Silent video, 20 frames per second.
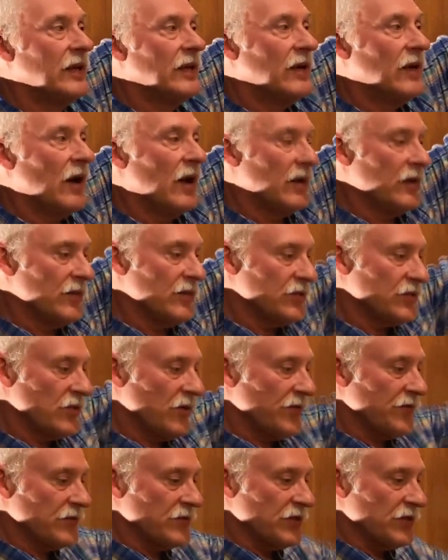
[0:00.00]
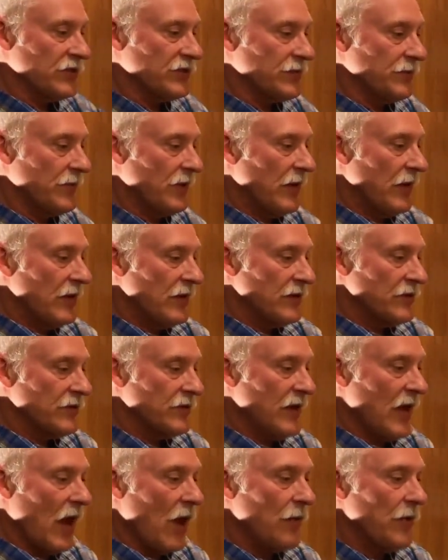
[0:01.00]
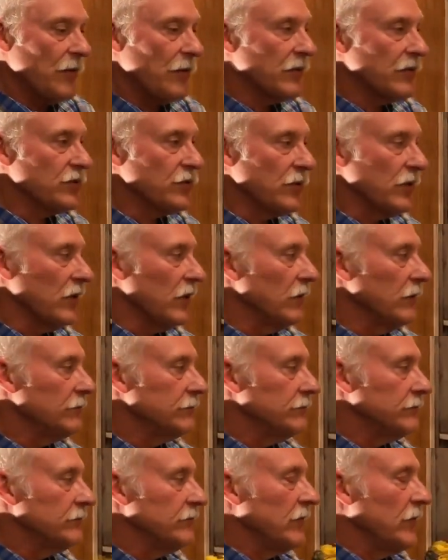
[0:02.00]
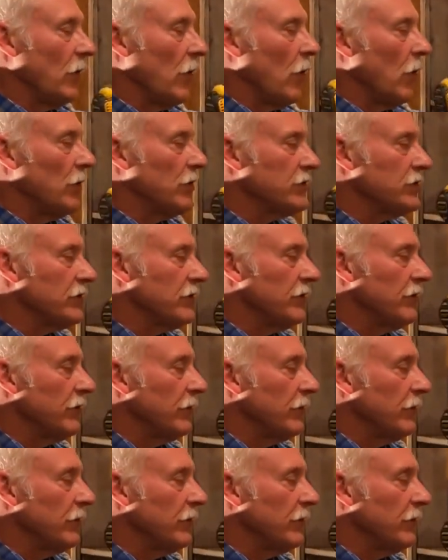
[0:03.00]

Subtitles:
onto the surfaces. So now we will drill the holes